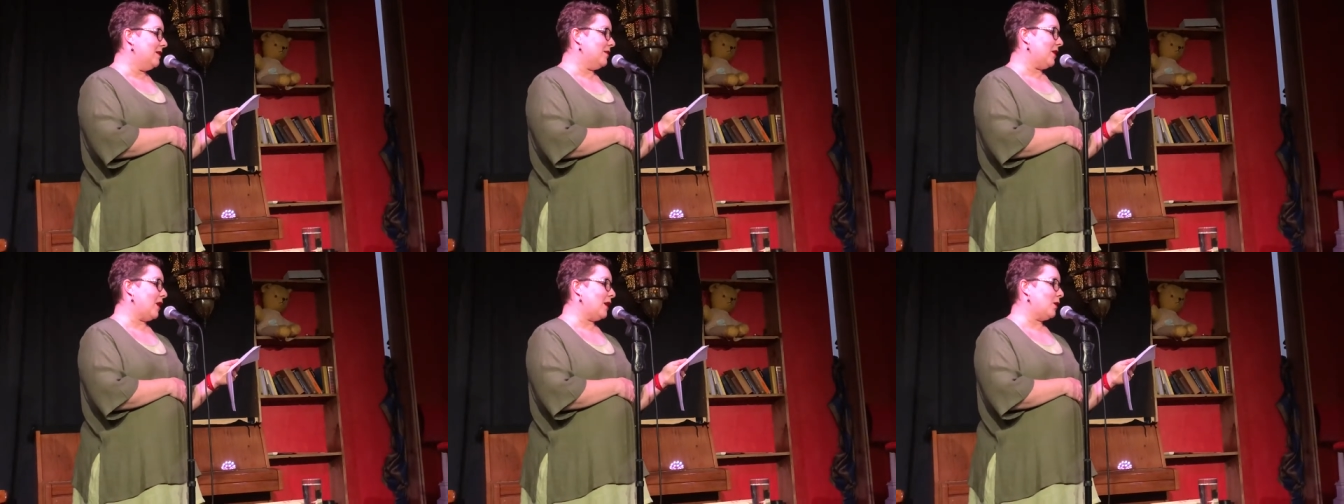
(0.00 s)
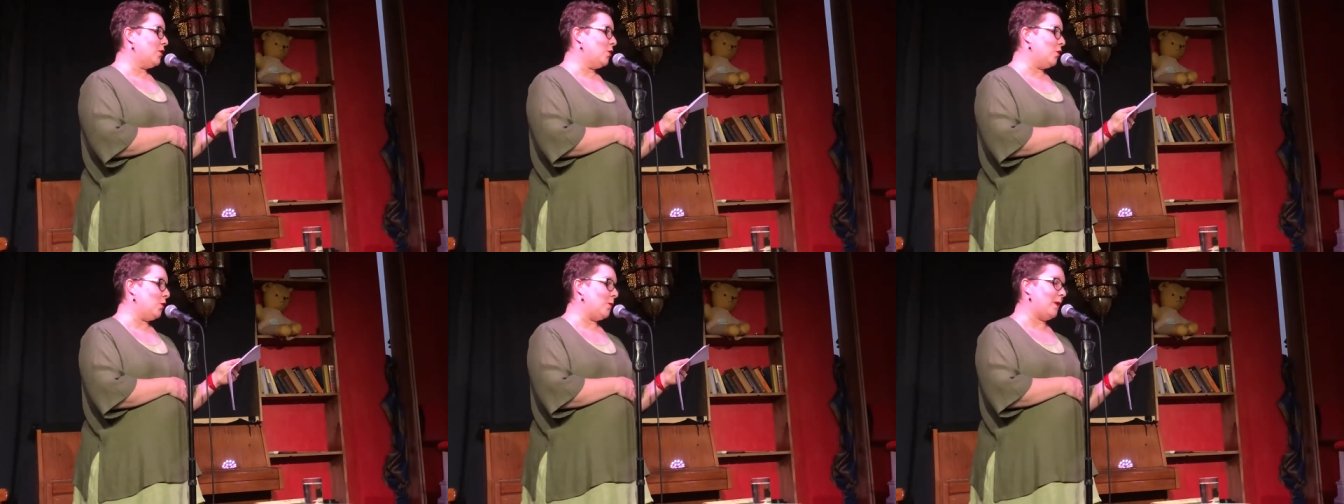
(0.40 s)
that I
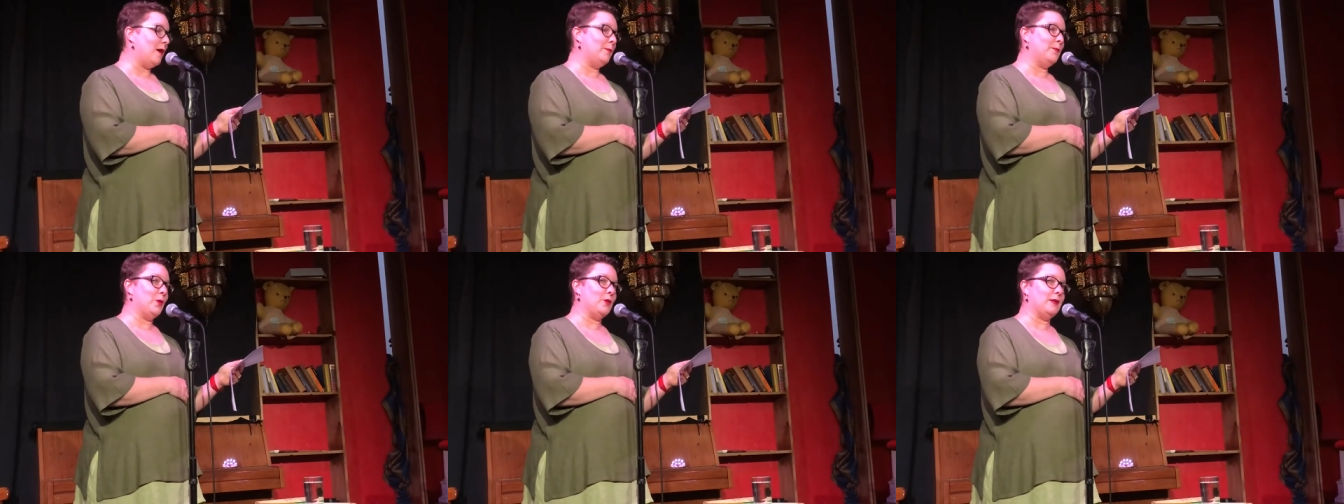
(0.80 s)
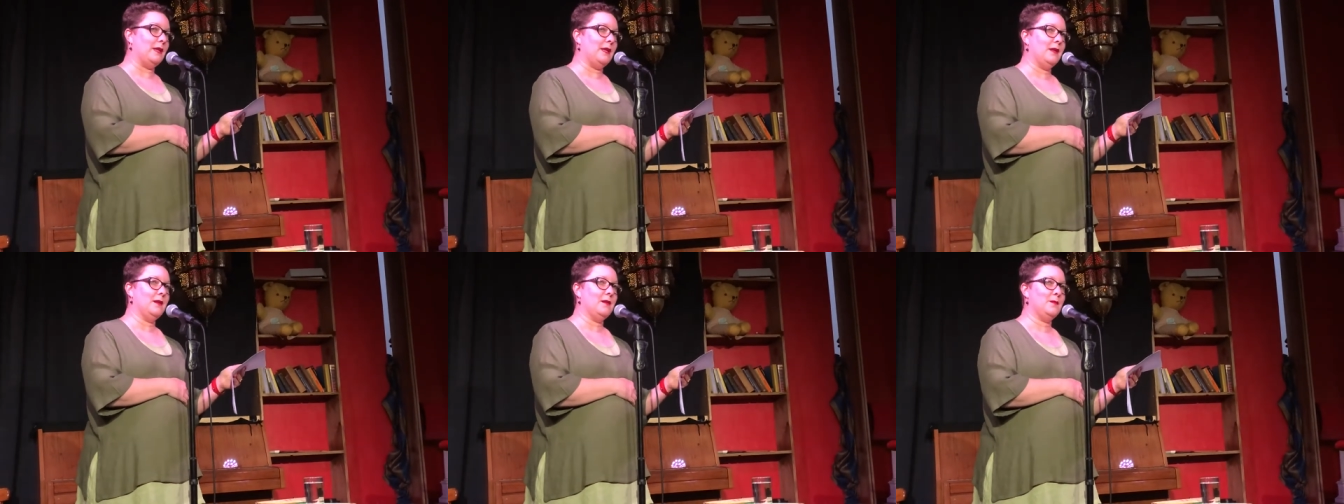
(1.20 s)
call my
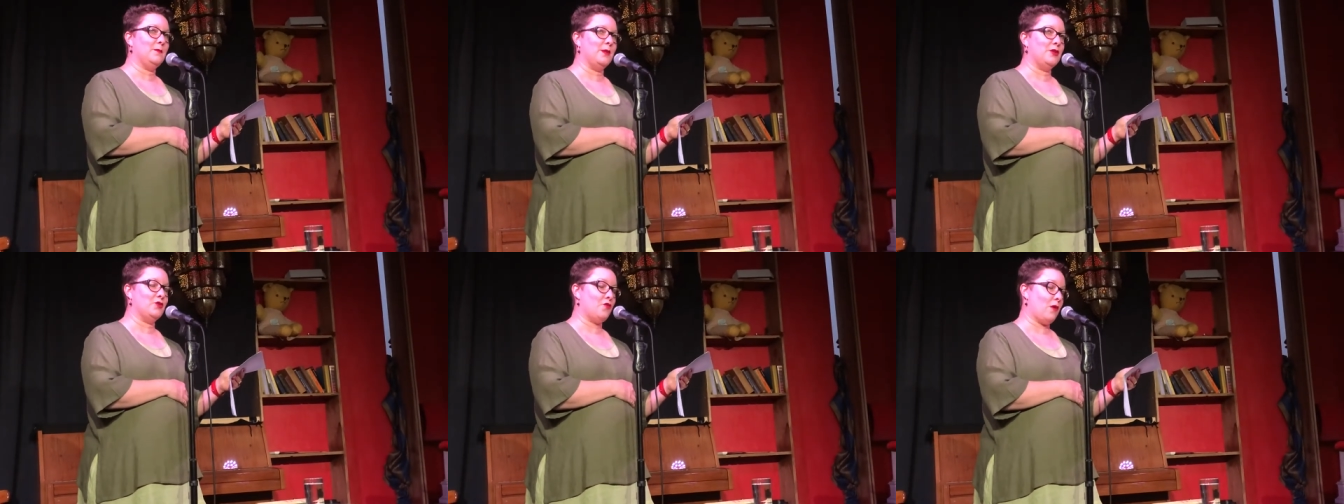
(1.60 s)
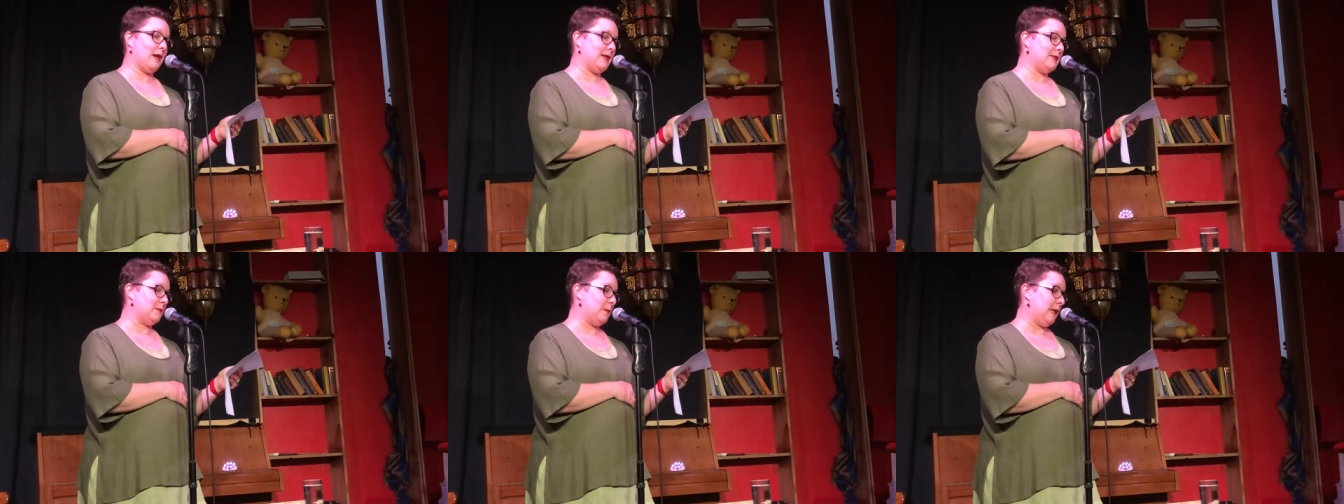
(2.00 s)
body
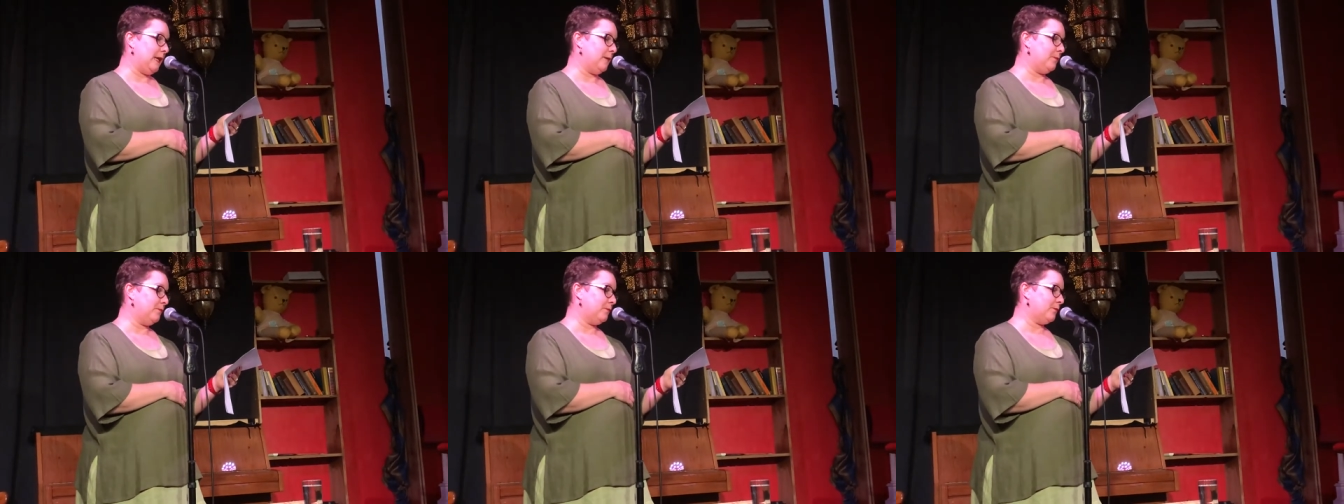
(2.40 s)
betrays me.